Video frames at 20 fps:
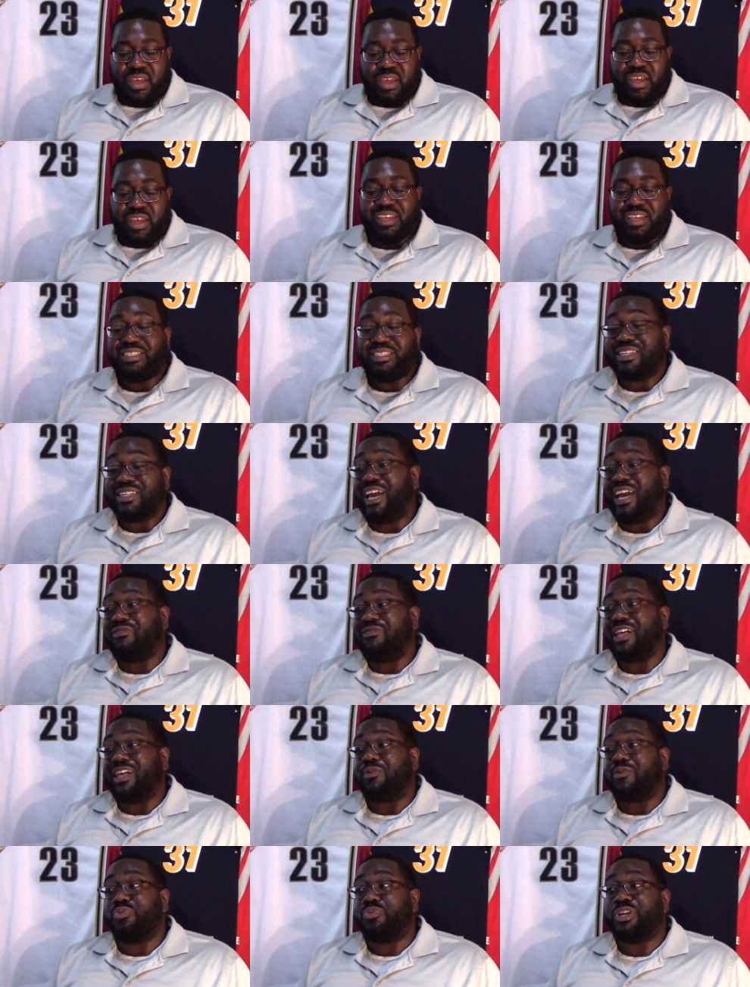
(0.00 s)
he's going to have a
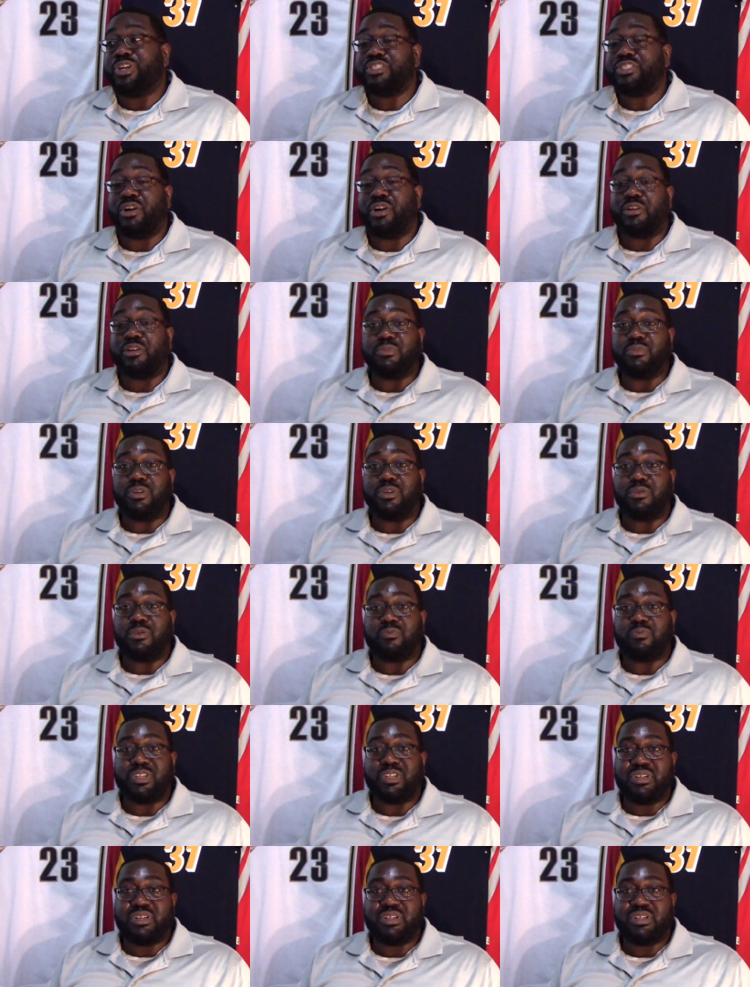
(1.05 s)
lot of pressure on him though,
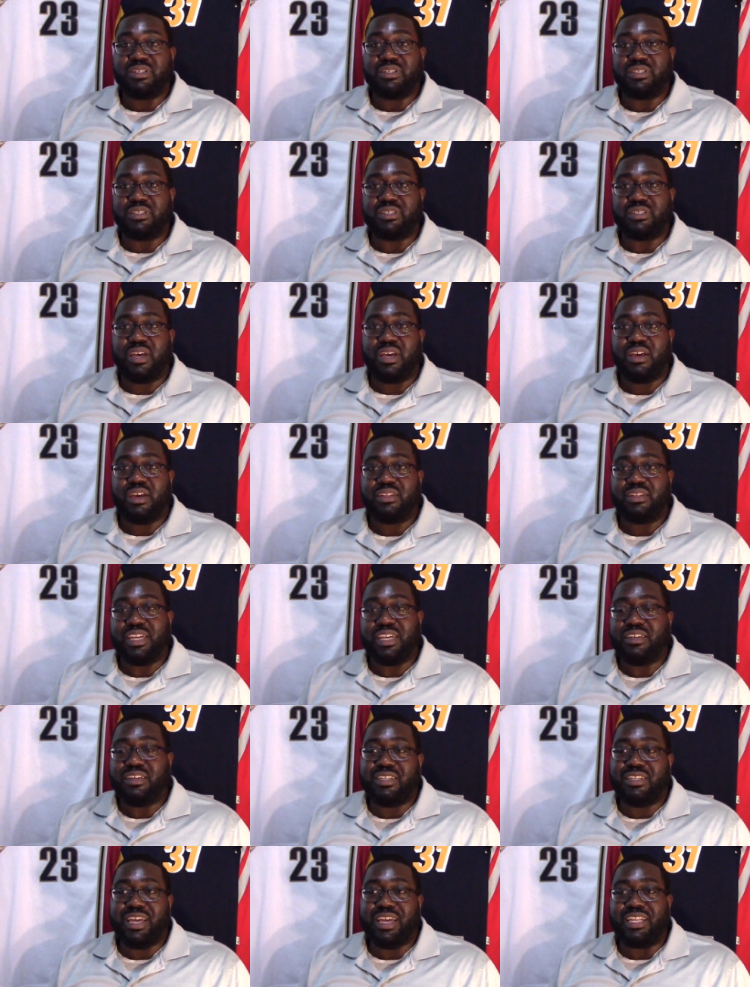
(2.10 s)
because they
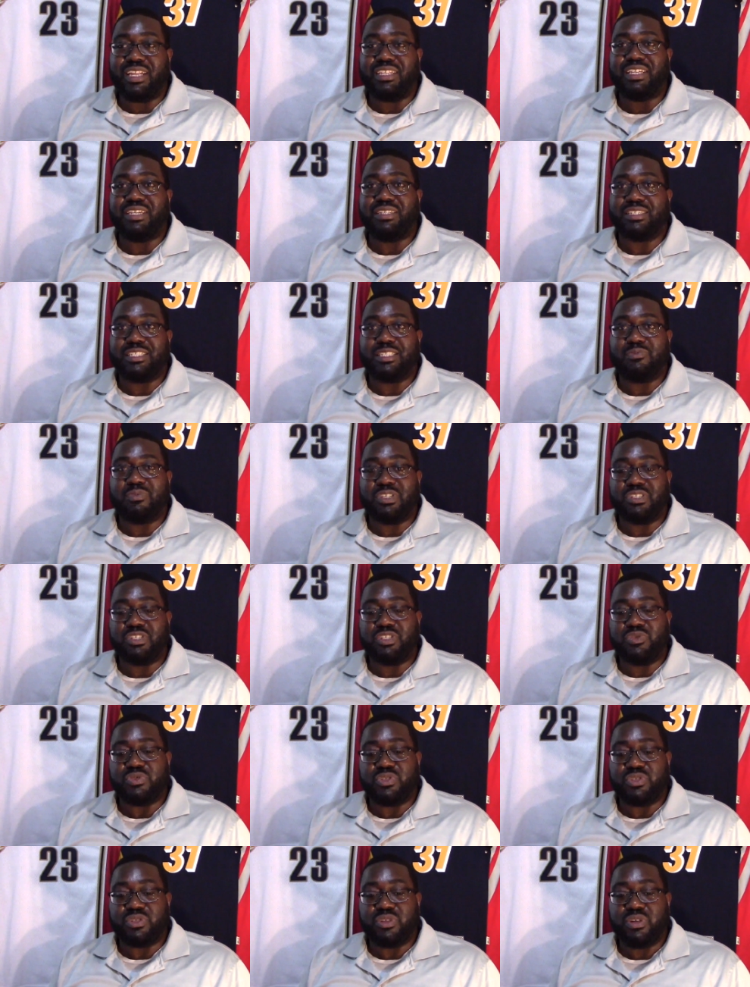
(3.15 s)
could have got Dennis Smith
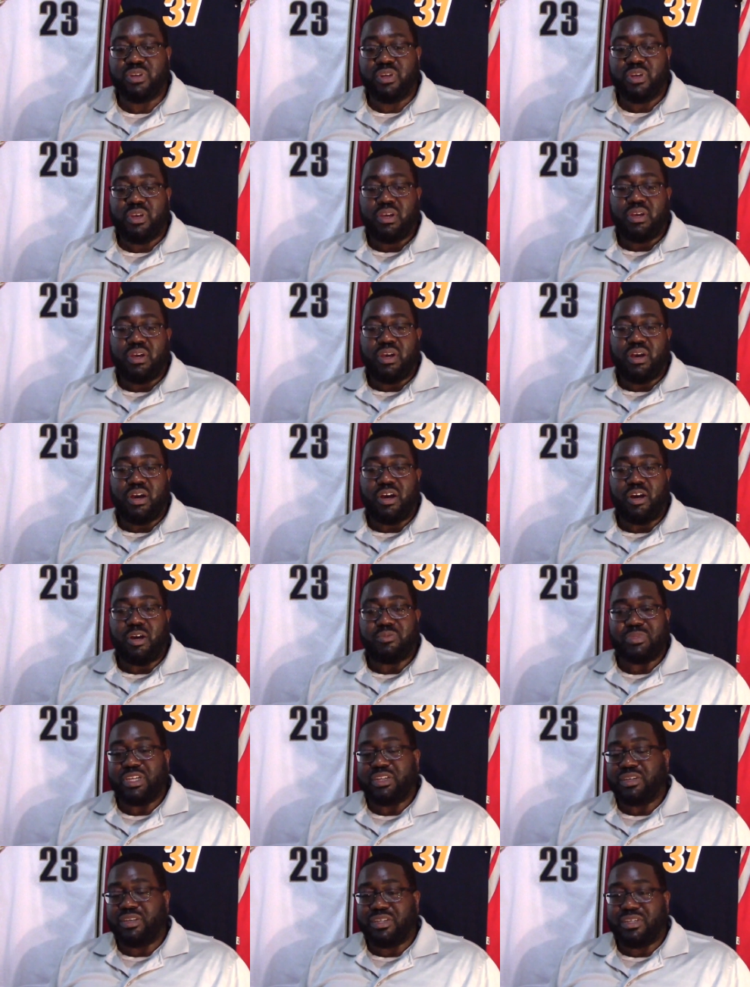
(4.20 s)
Jr.
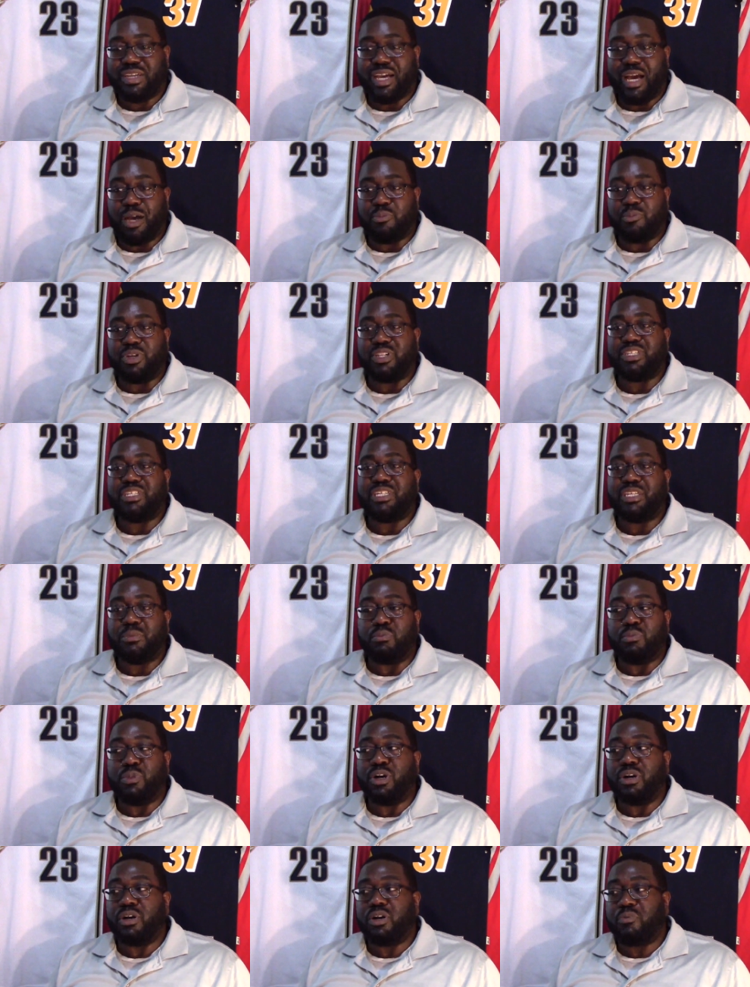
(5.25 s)
They could have got Malik
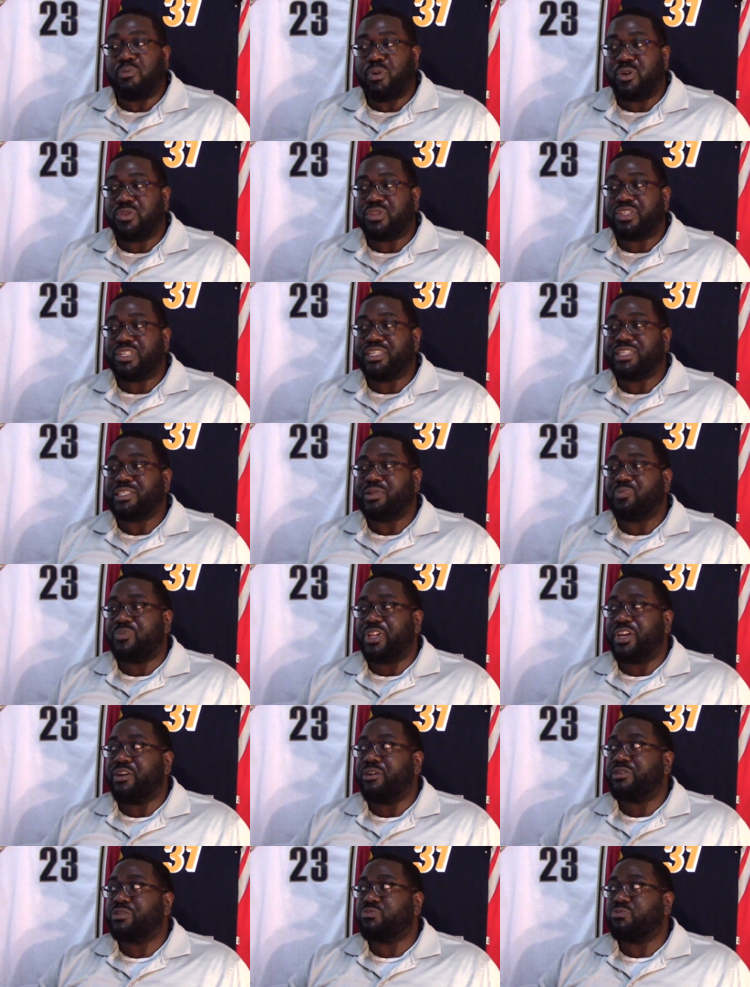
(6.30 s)
Monk. Both these
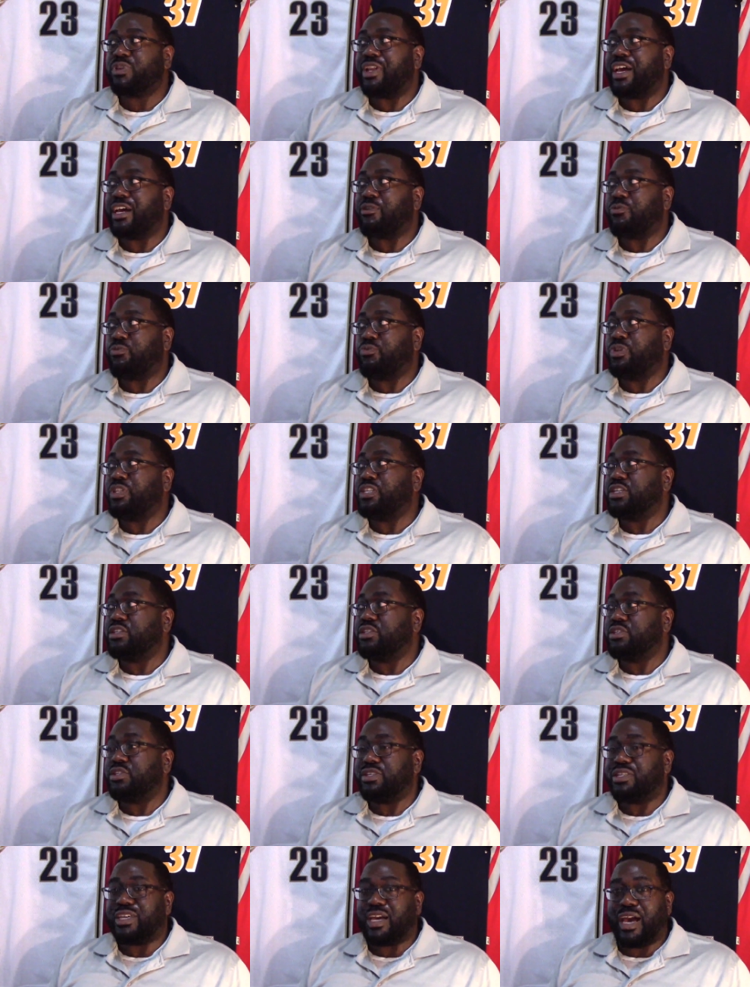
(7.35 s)
players were like really
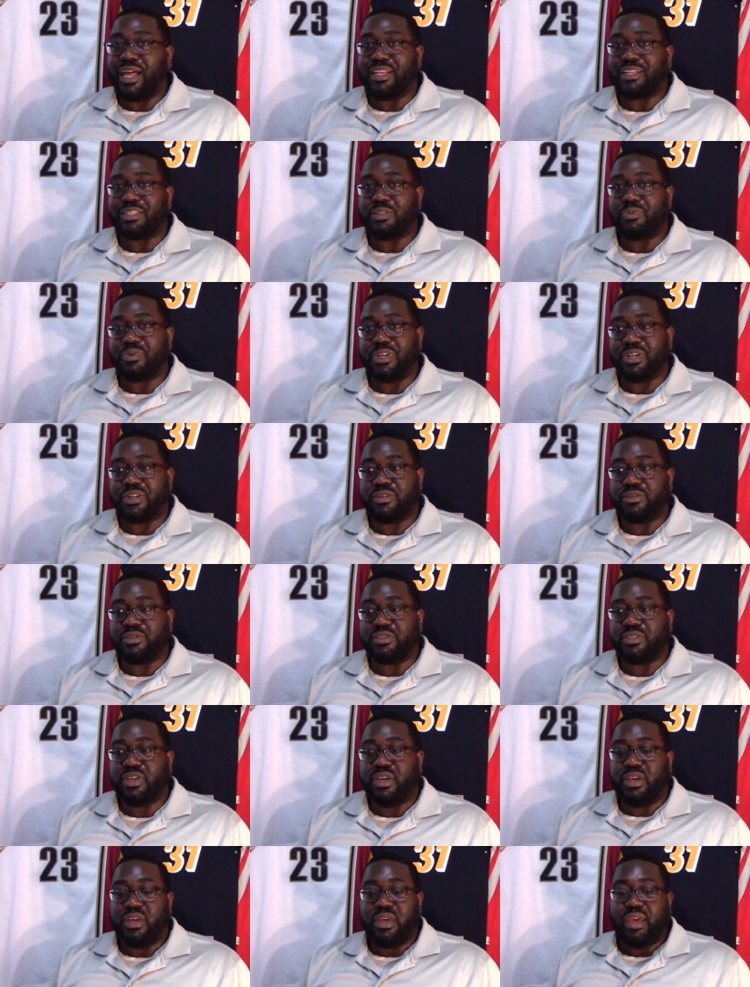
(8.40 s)
good college players
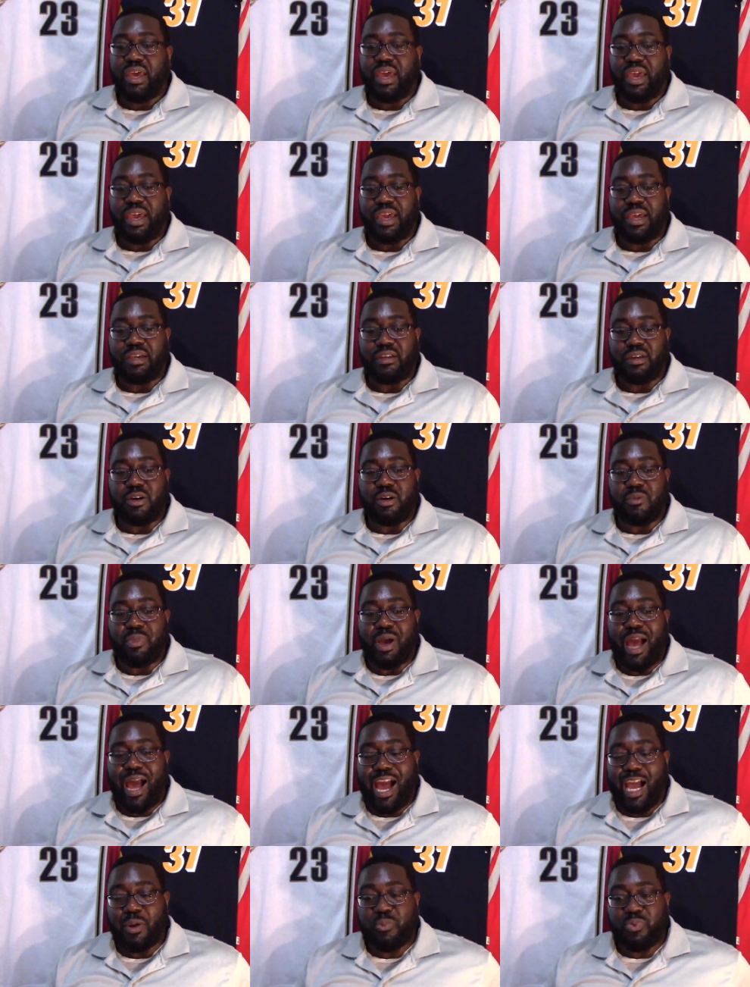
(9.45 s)
and
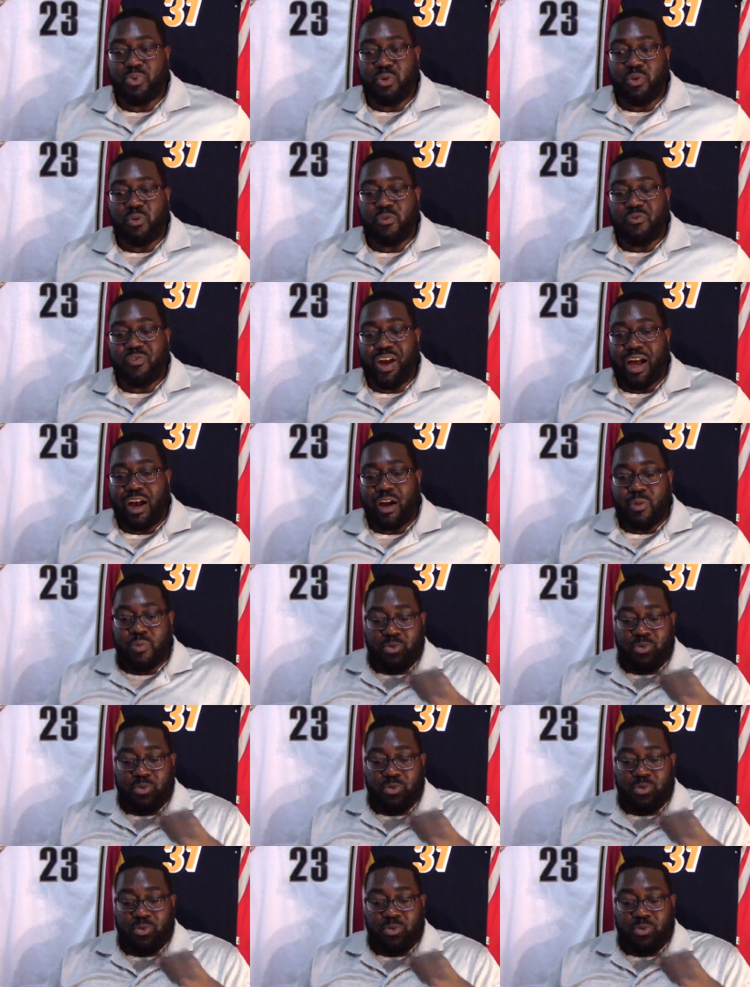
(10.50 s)
high-profile